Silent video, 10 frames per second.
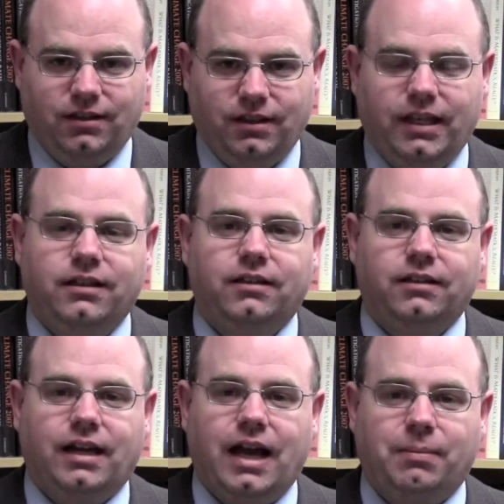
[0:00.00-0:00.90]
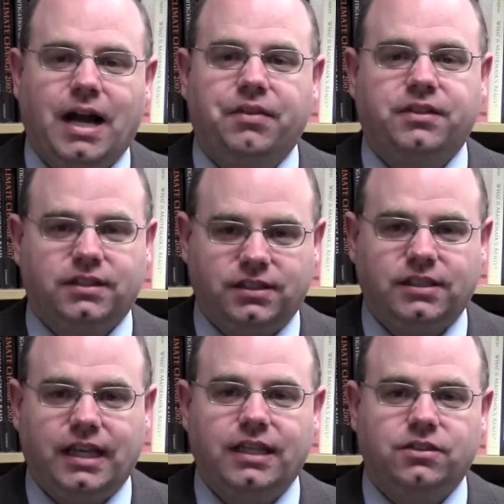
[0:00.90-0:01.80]
That the hypothesis
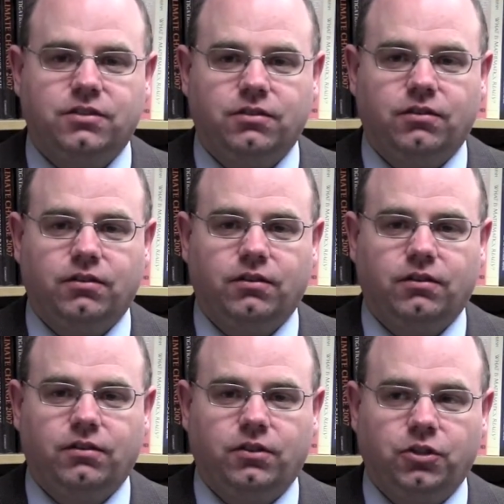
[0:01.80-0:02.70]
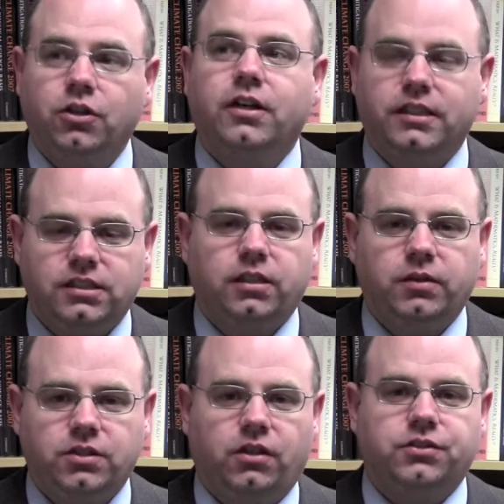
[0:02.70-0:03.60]
says you're going to see
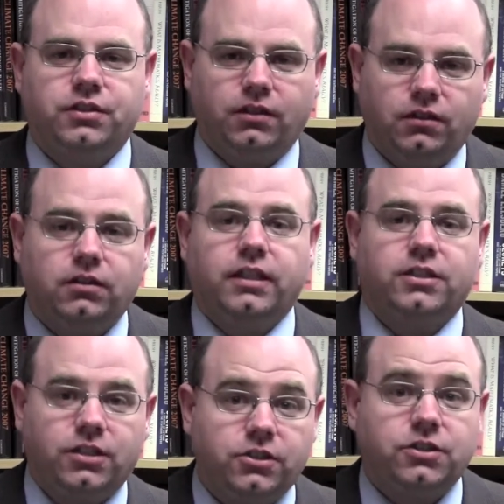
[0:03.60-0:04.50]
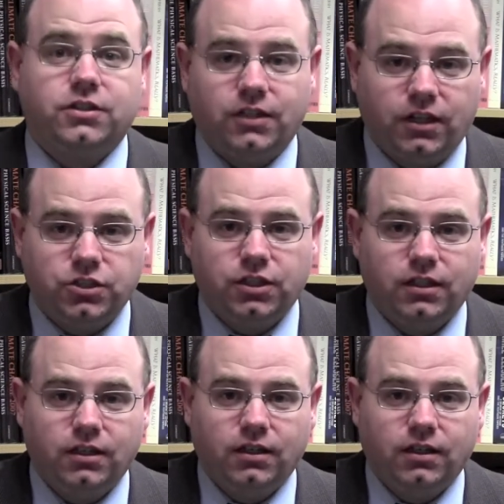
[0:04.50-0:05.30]
results that look like such and such,